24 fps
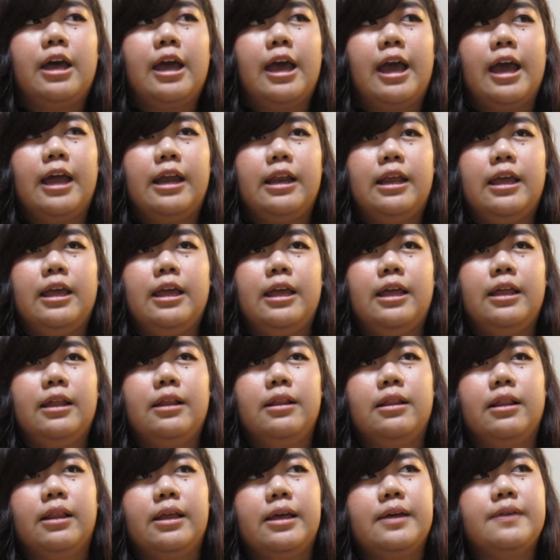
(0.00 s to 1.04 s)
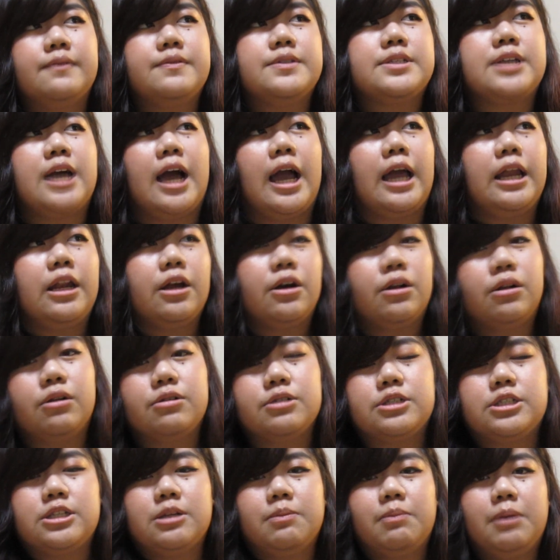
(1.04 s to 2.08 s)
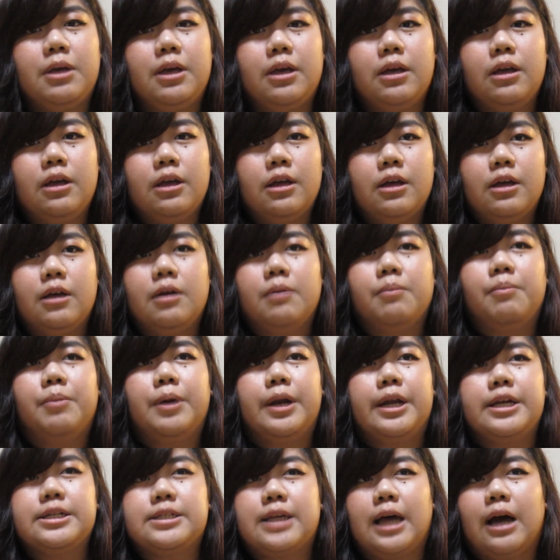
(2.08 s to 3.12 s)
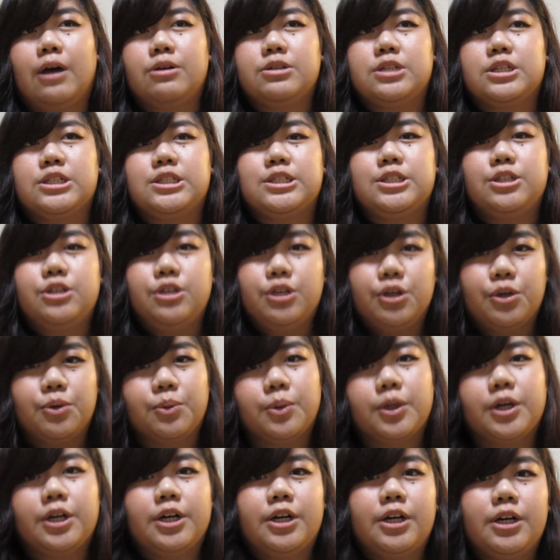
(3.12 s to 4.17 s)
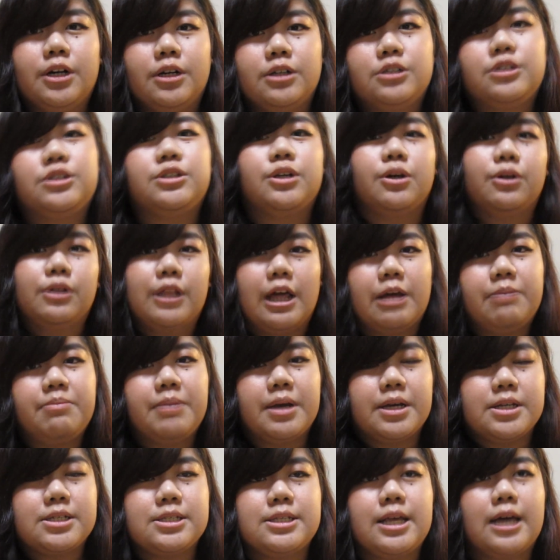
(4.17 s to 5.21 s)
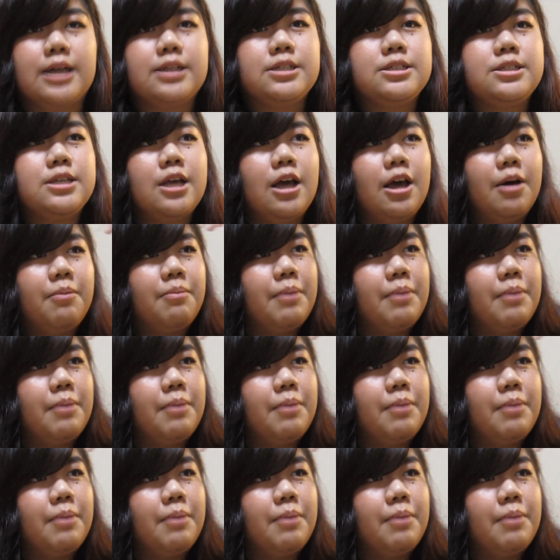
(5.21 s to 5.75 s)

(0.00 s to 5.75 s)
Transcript: and he lives kind of close to me, but his house is newer, so that makes sense.